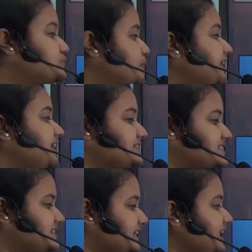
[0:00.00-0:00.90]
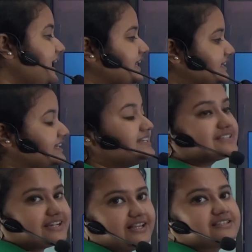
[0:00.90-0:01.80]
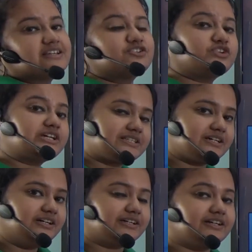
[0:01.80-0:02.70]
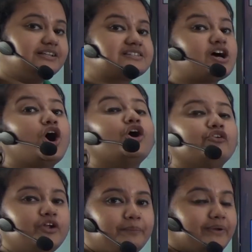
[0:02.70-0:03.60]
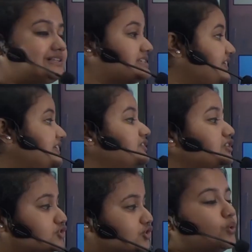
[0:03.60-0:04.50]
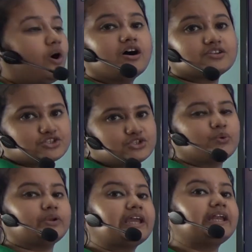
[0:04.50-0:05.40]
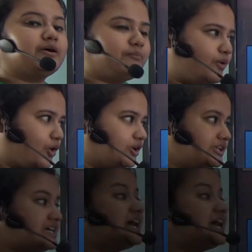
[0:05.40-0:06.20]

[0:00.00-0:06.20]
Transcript: as we can see these concentric circles or ripples when we throw a stone in a pond,